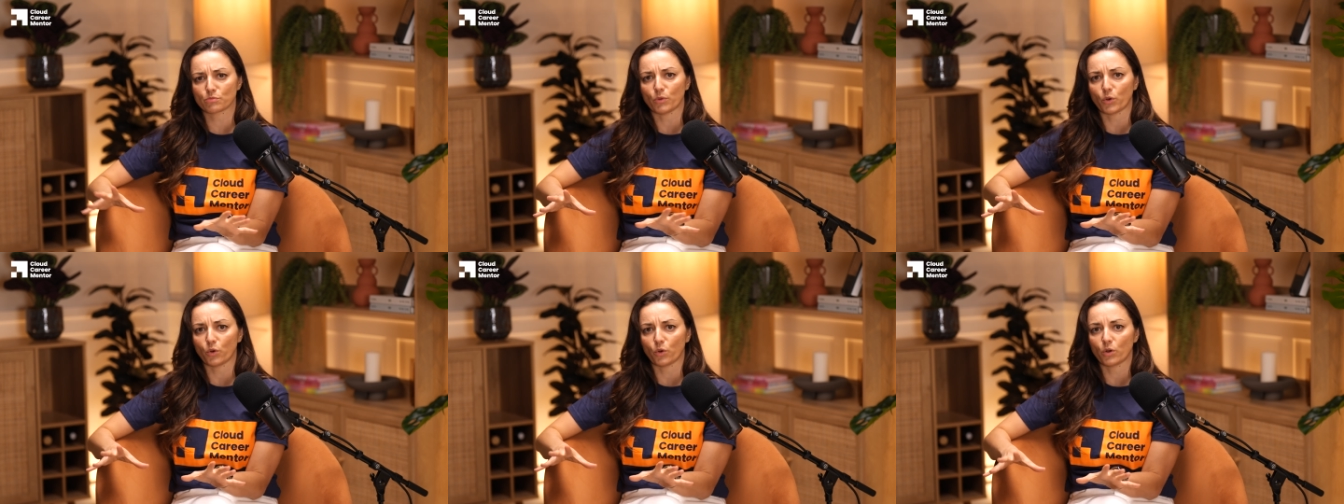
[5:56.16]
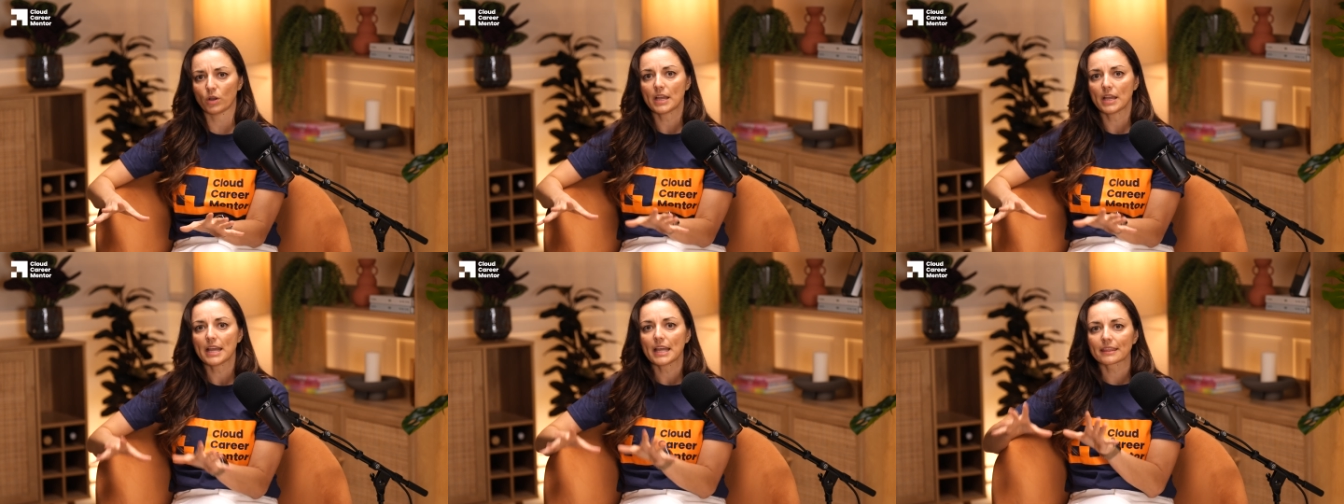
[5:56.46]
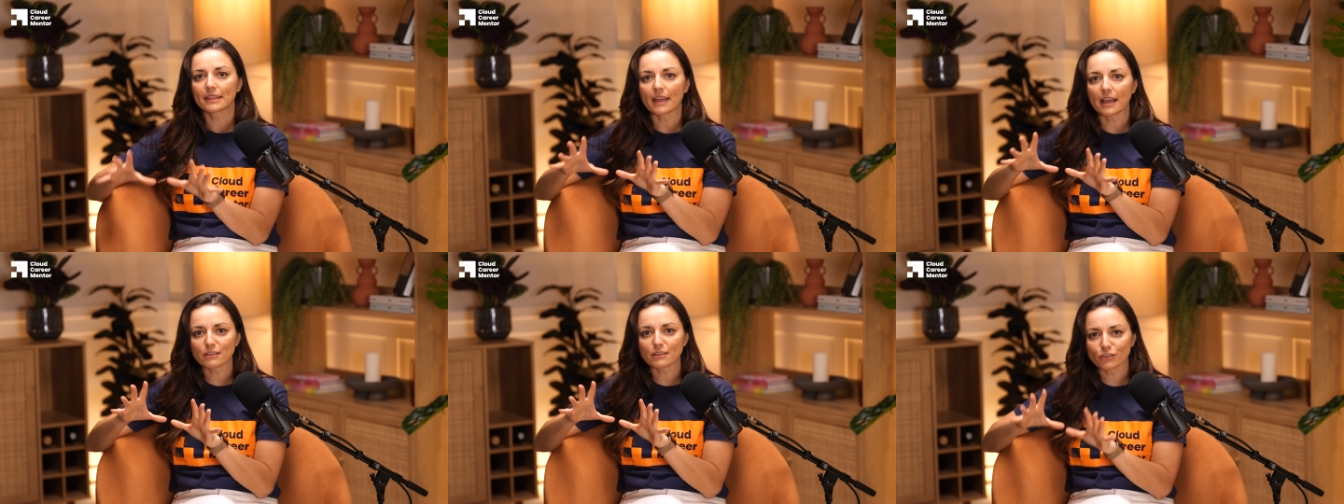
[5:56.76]
more
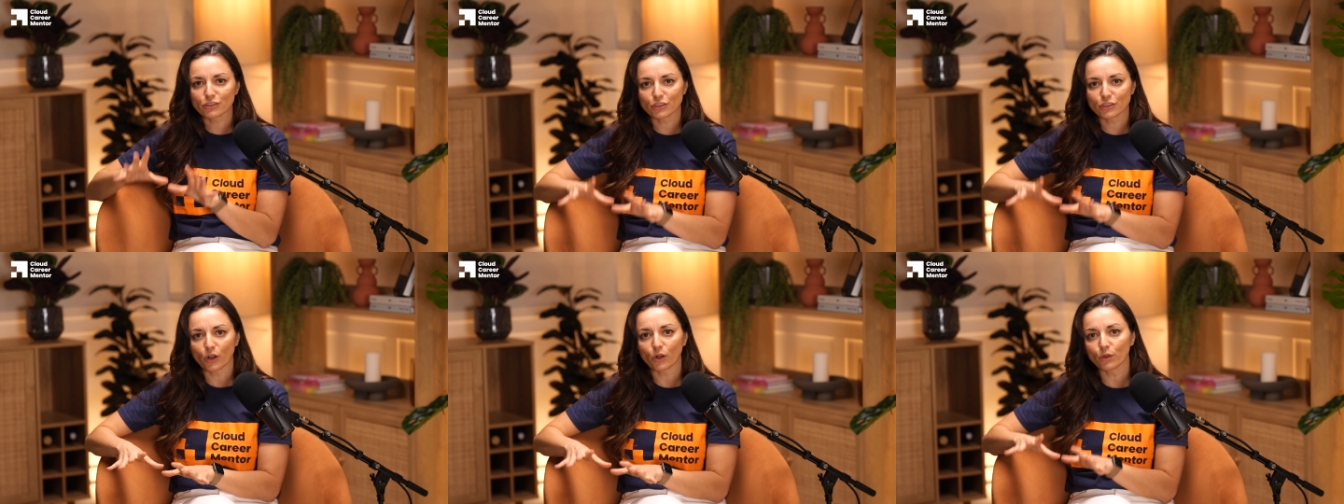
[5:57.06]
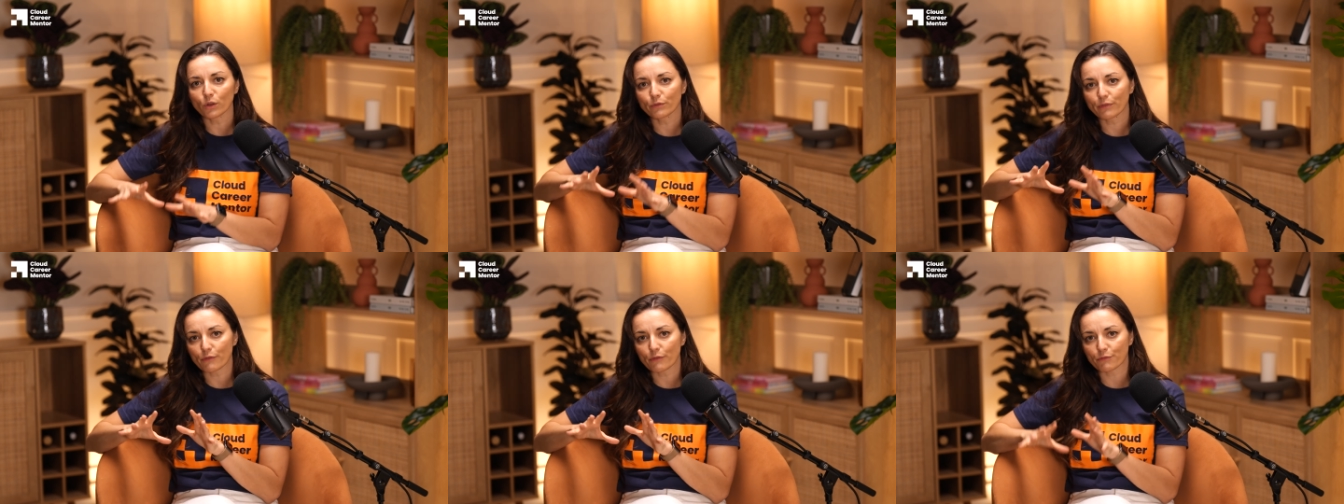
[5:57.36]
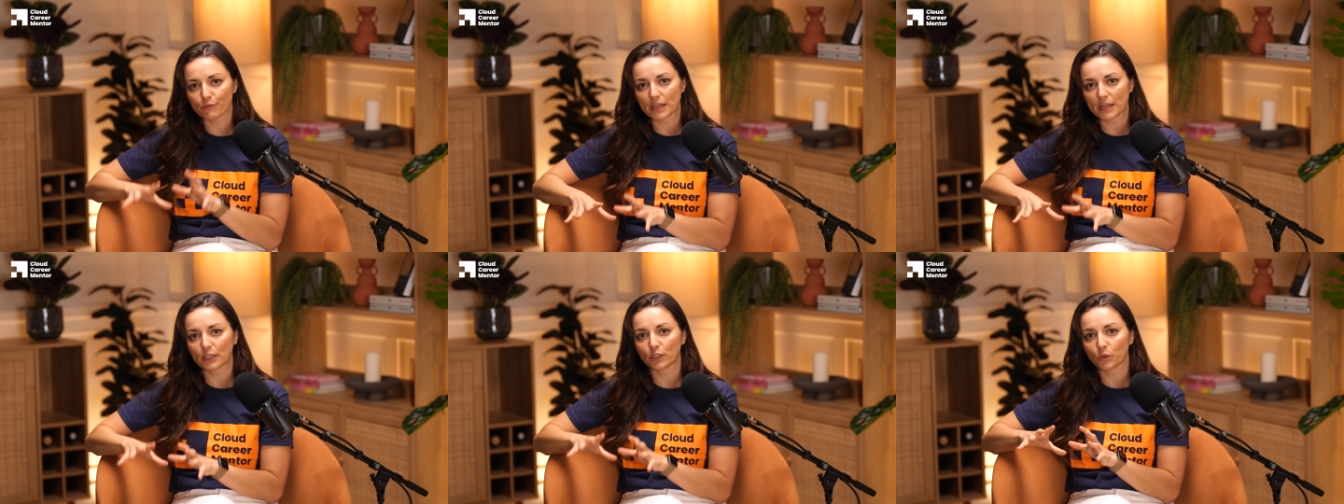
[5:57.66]
that solve
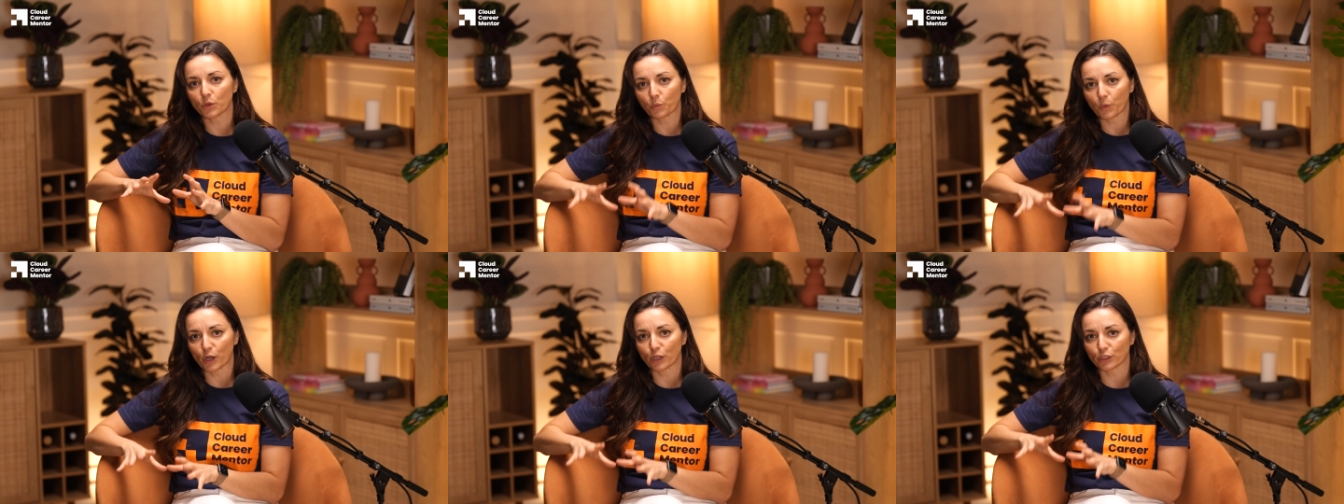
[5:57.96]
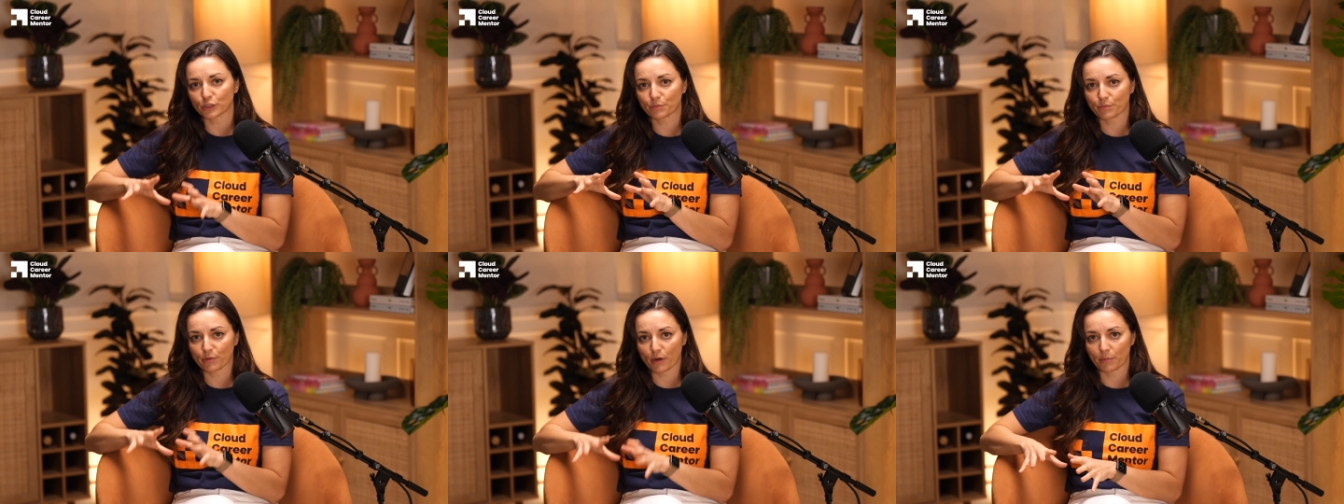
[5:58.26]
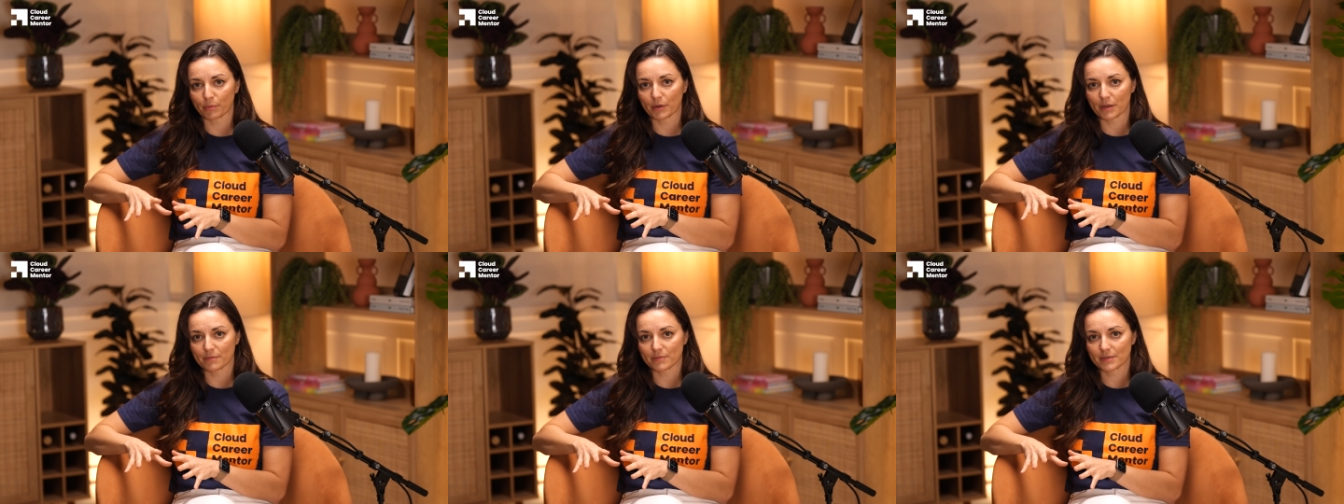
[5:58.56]
real-world
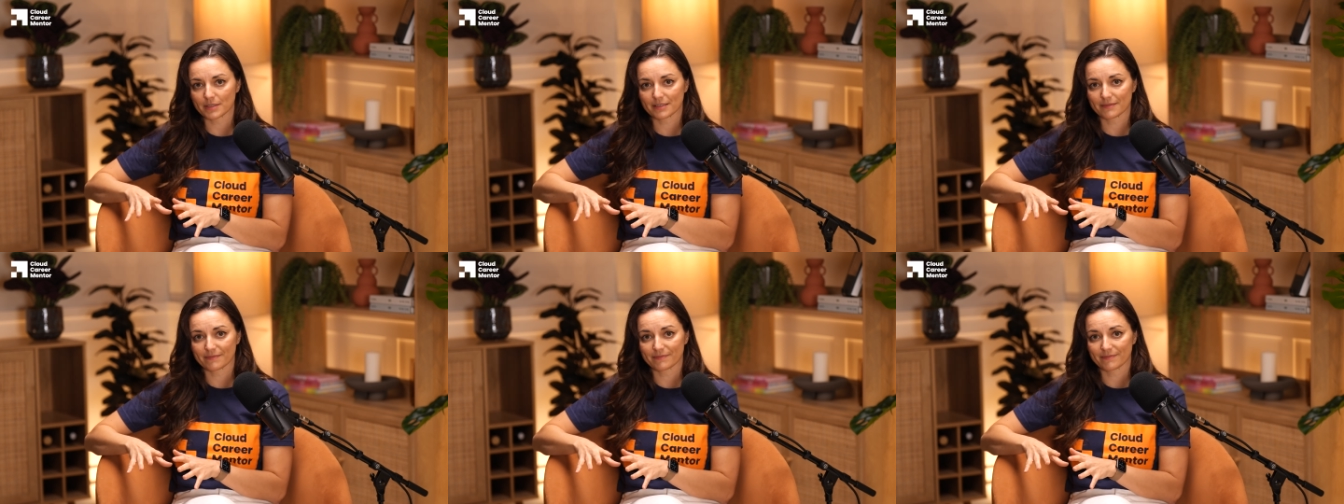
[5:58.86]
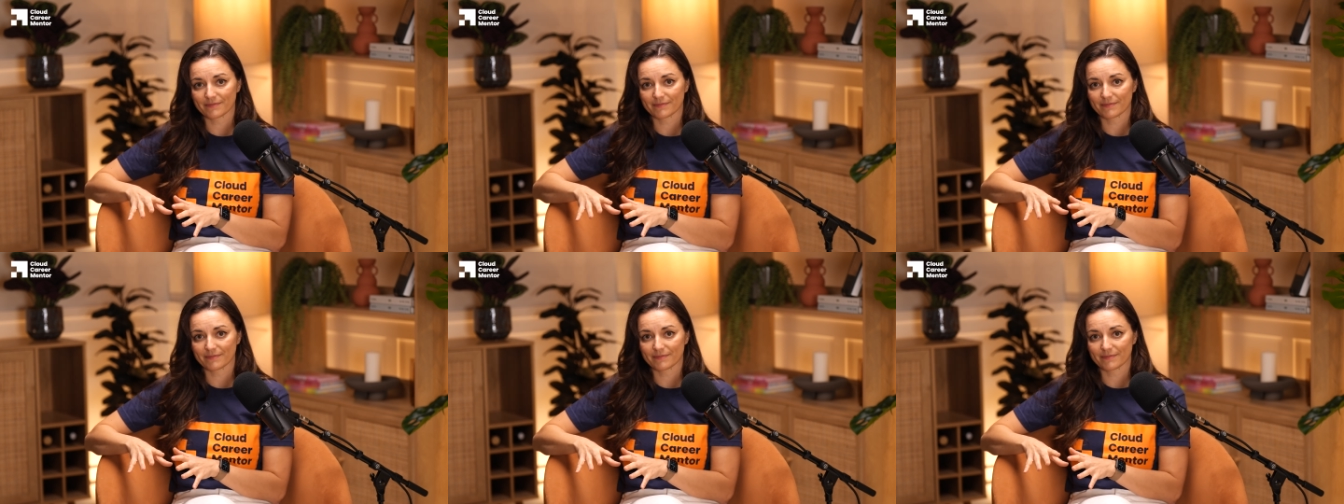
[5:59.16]
problems.